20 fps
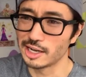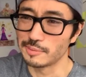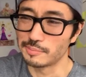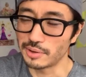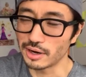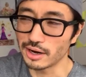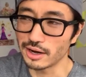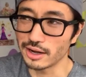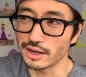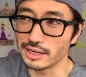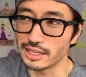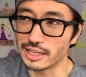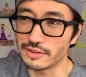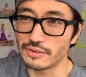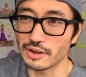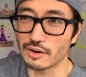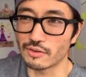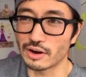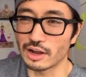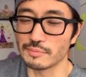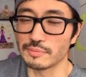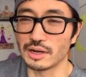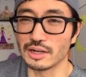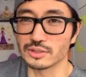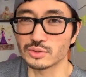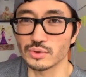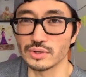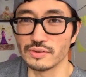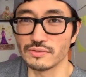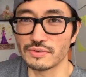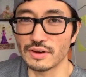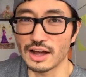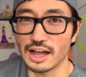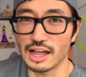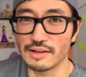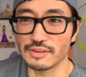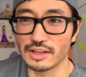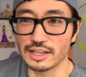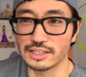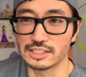but if at around mile
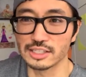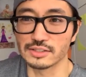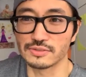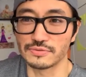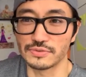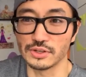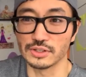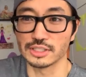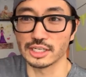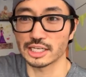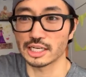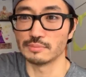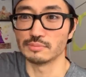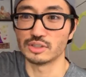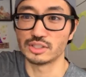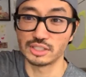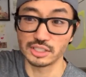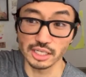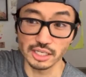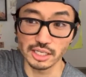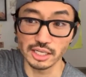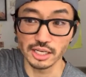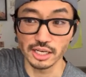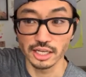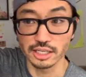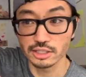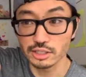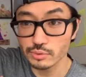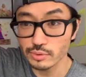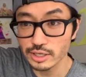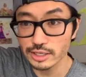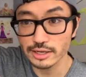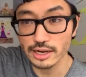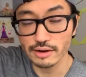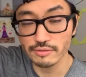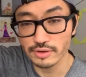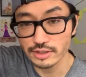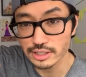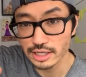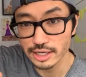25, it just feels like I'm sinking into it
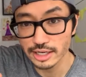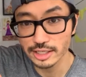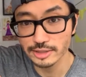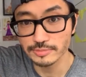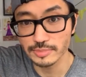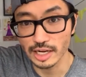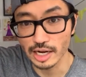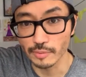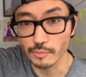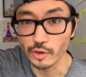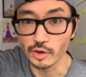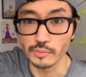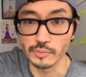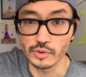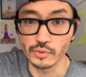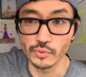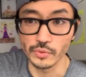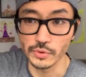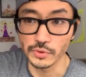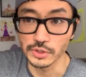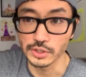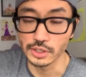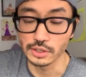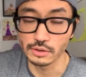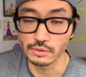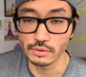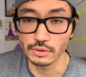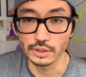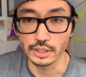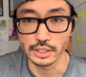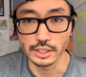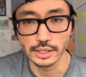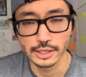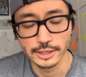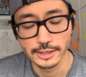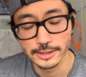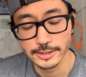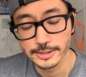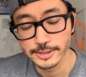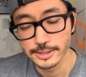every time, I'm going to be really annoyed.
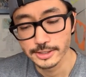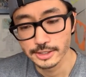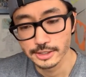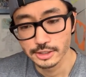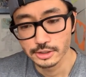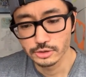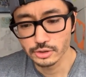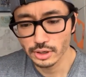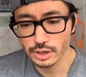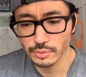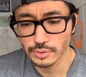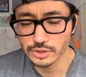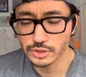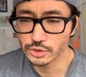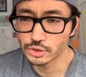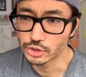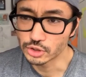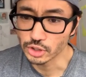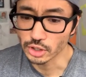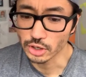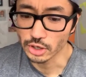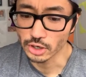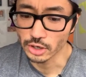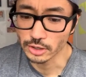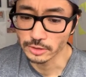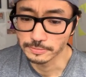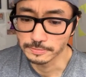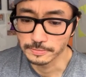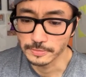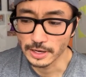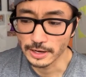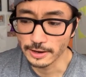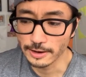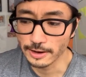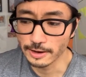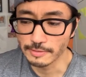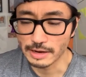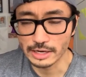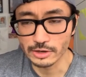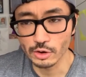So I wasn't sure.
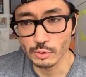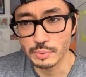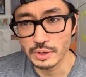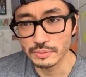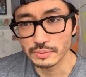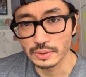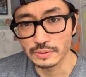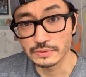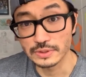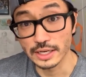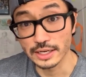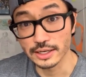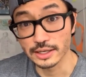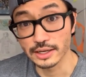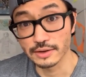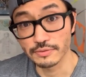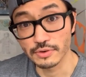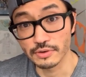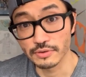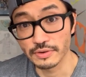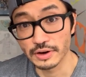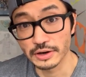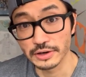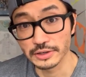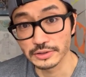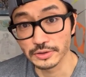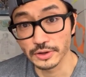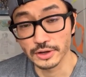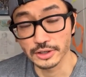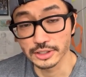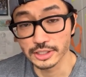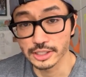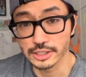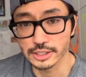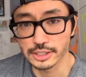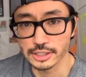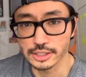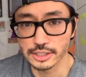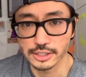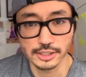I know people have taken it for very long
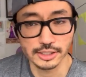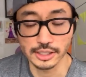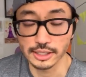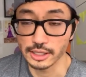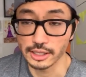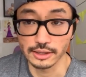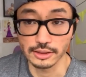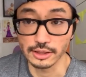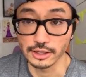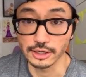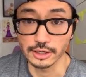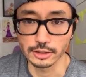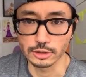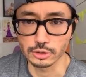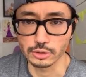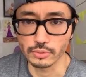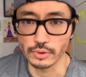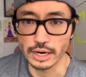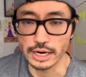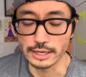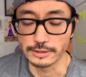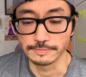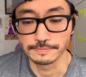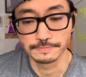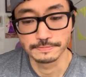distances and they think it's great.